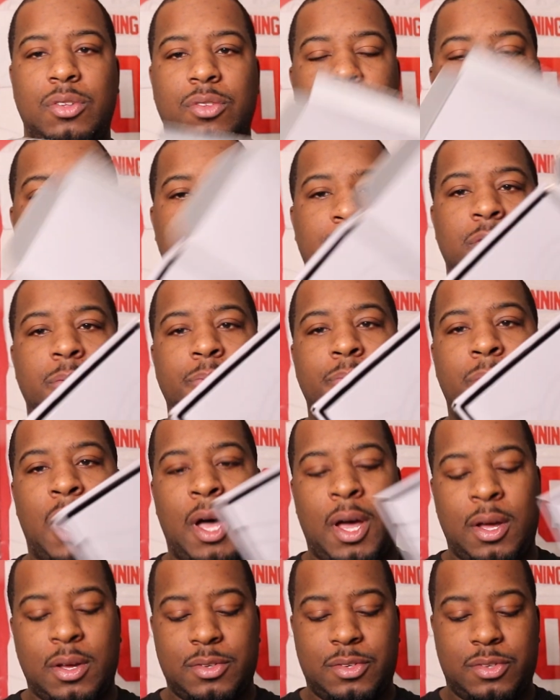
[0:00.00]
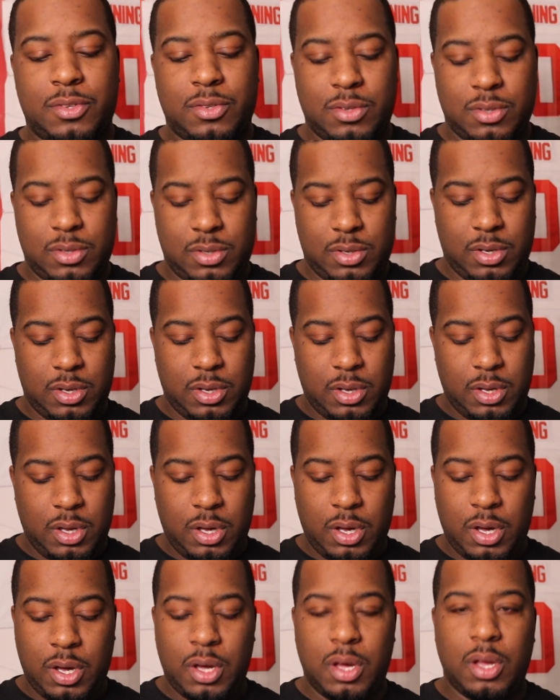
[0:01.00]
just the box
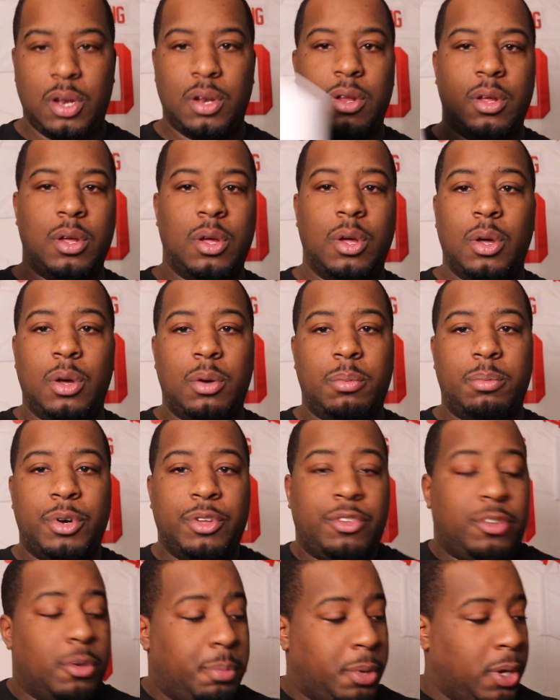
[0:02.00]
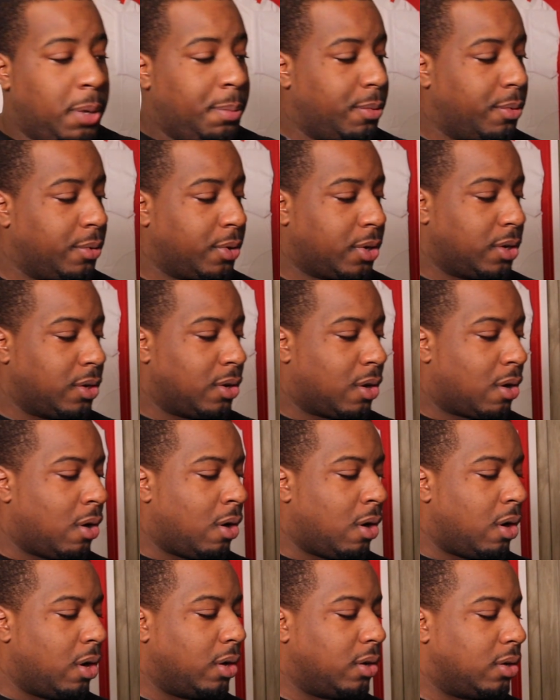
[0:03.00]
and a bunch of paperwork and a
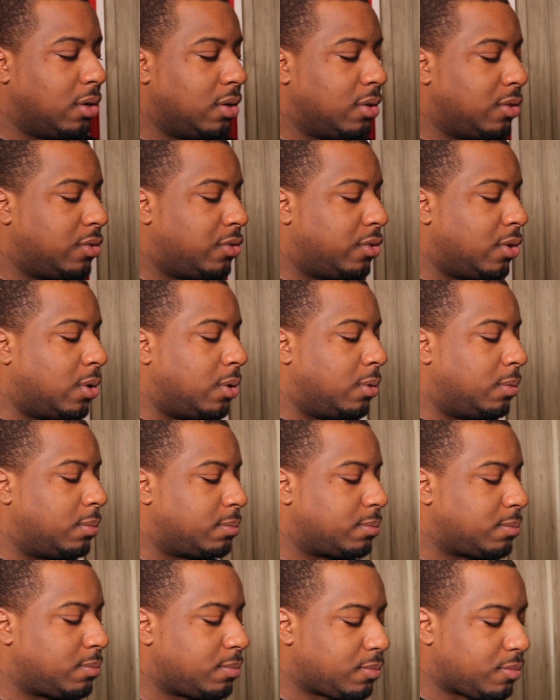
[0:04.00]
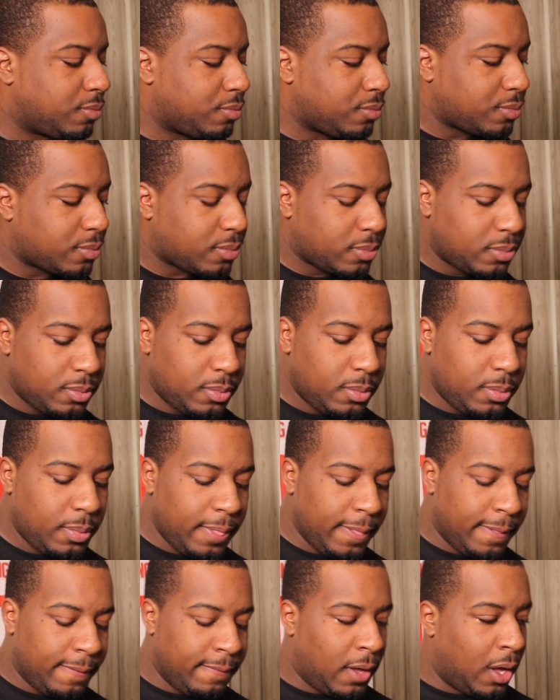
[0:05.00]
card. So
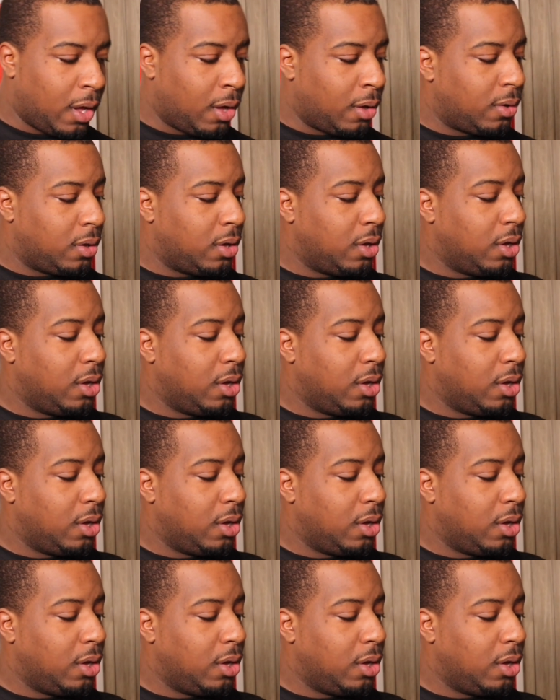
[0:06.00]
now,